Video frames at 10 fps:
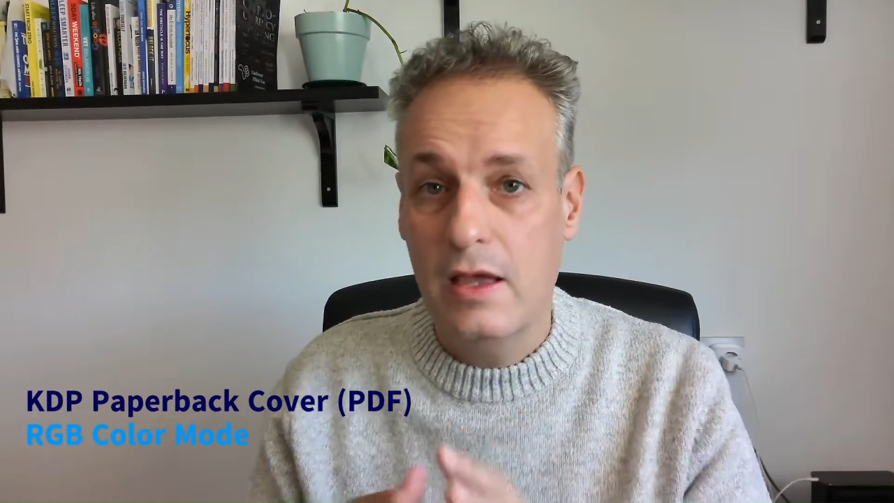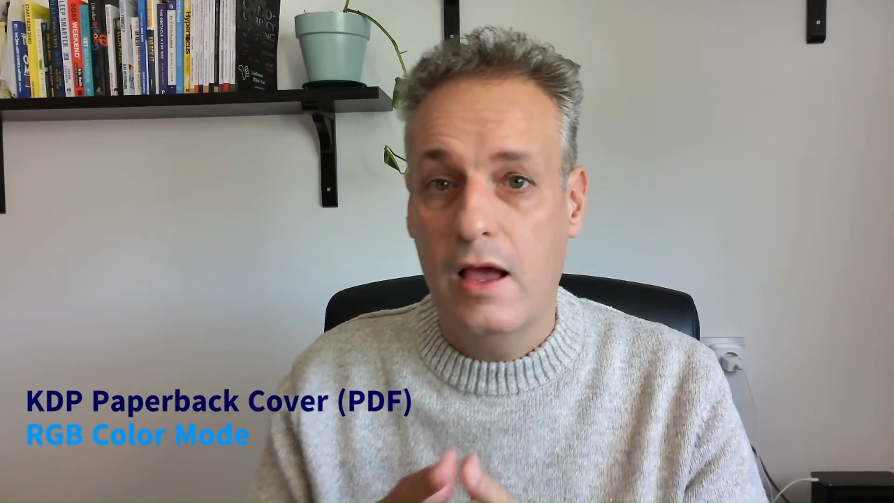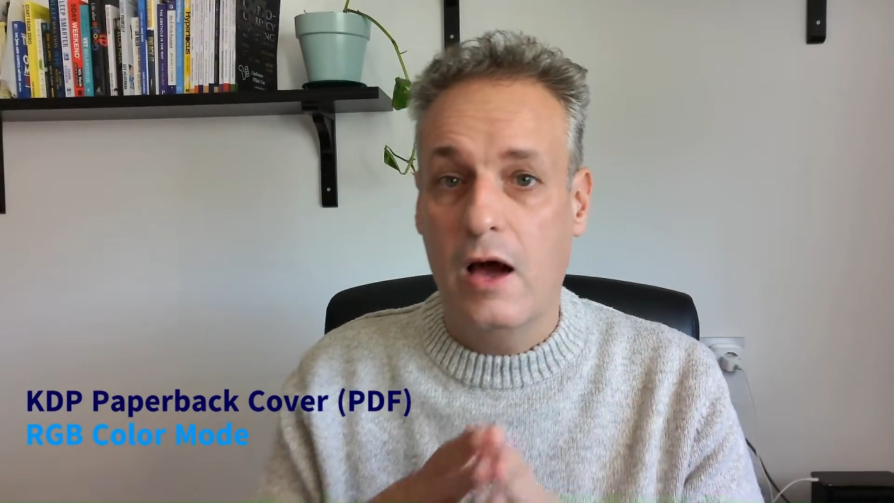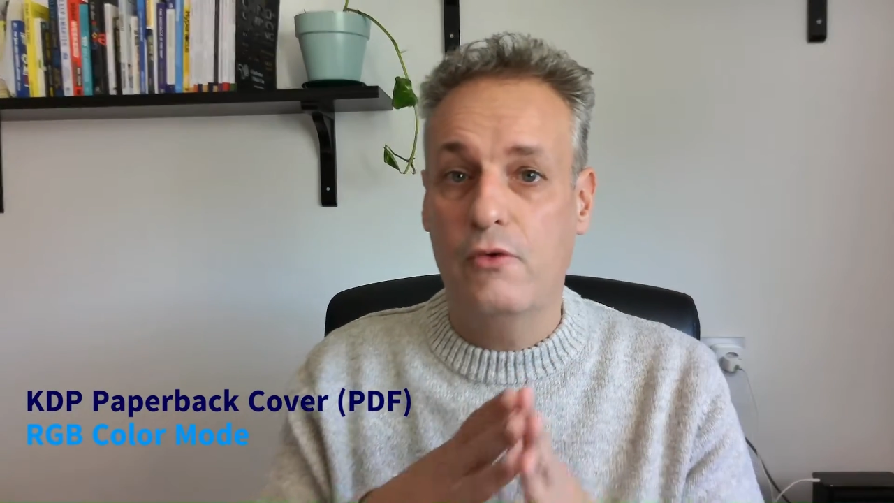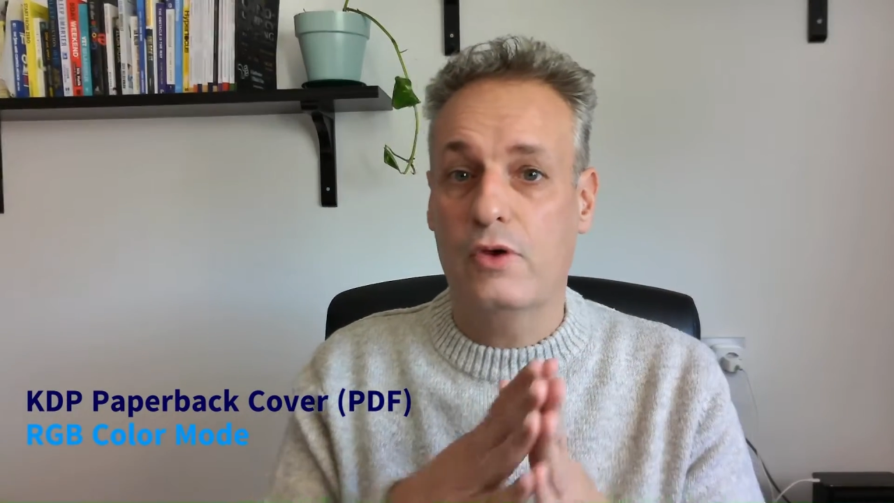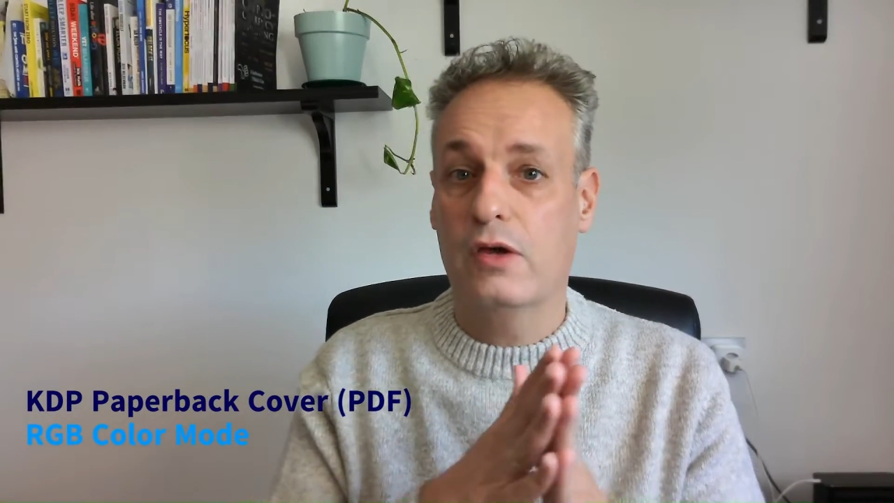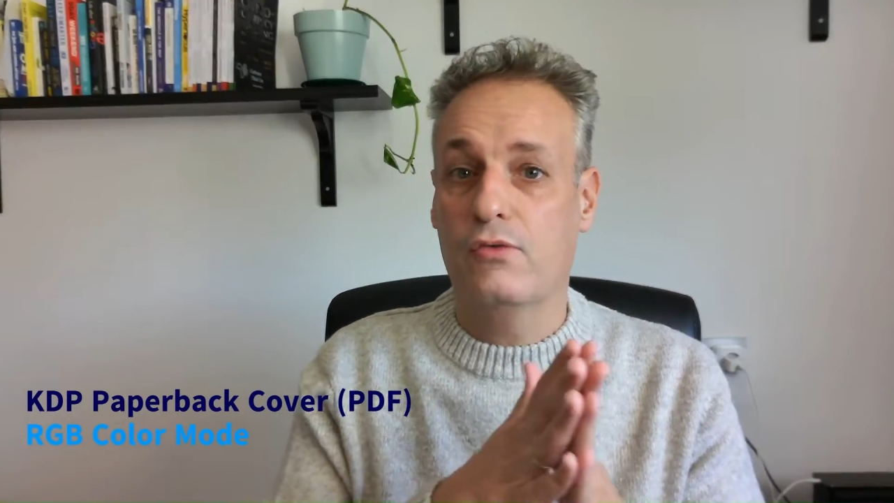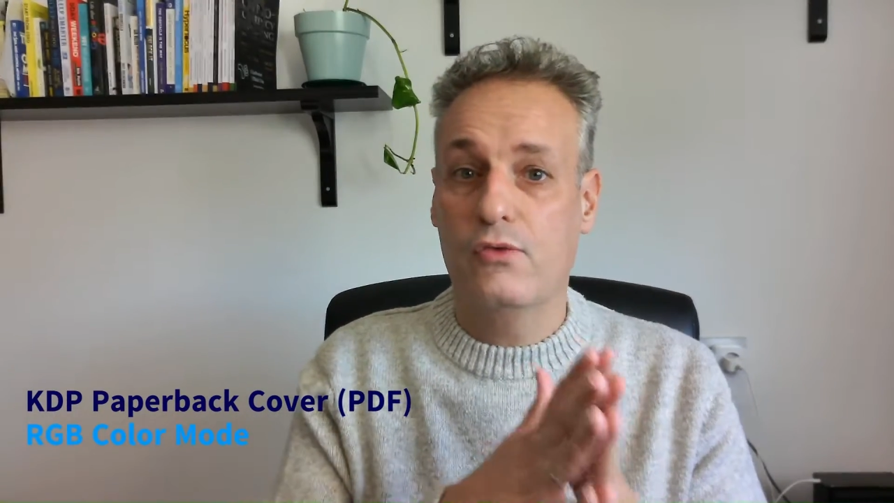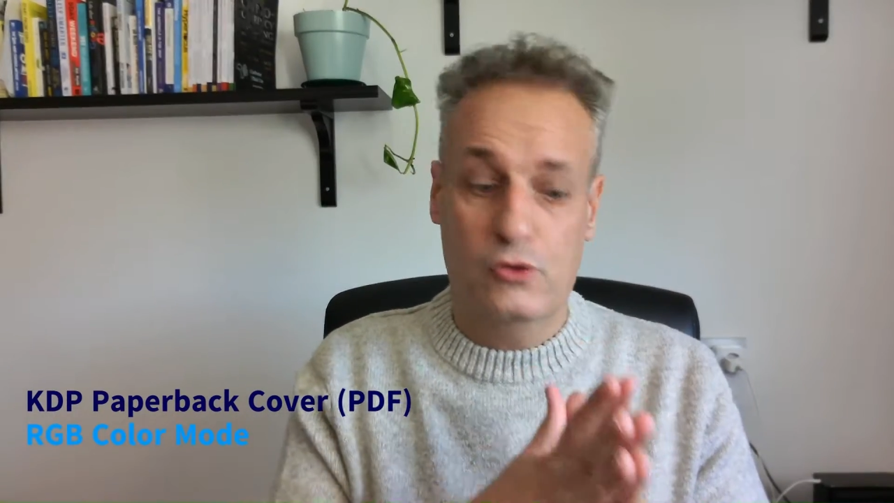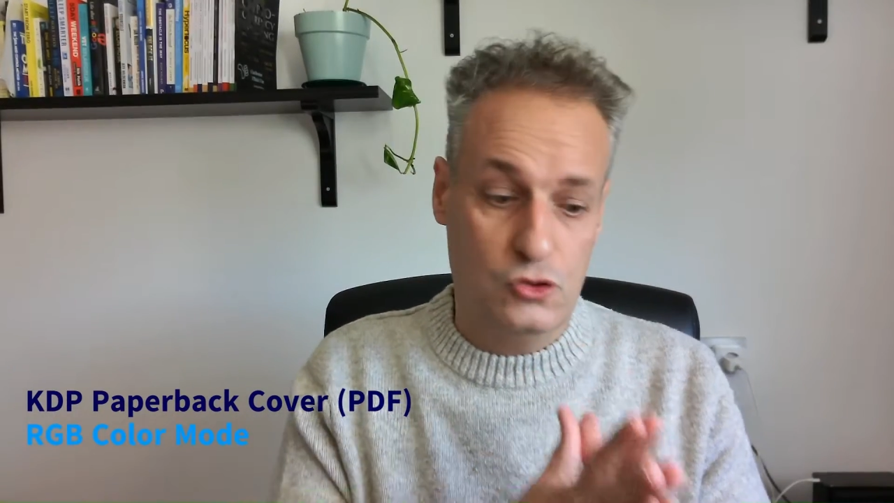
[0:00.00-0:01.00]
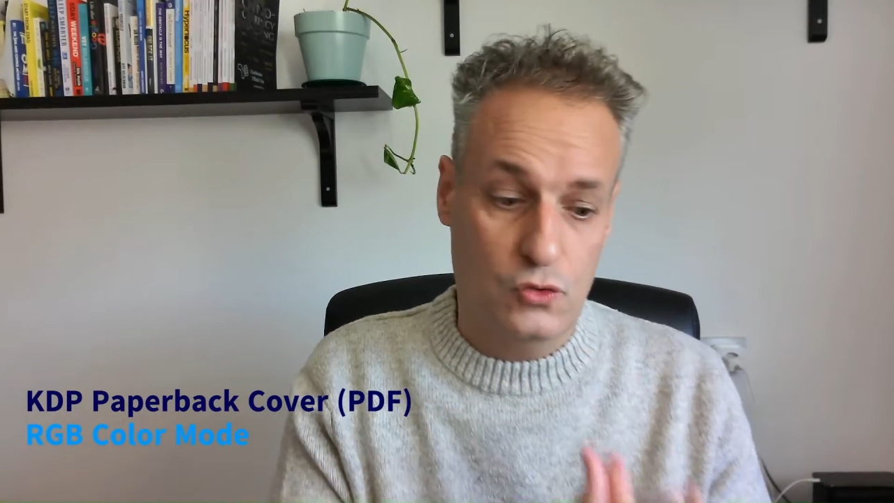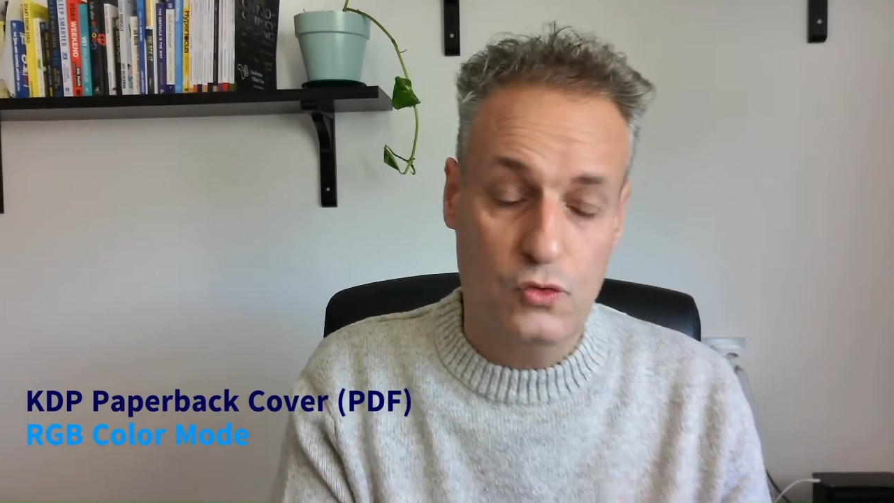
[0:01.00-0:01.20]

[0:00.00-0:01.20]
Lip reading: how you can convert your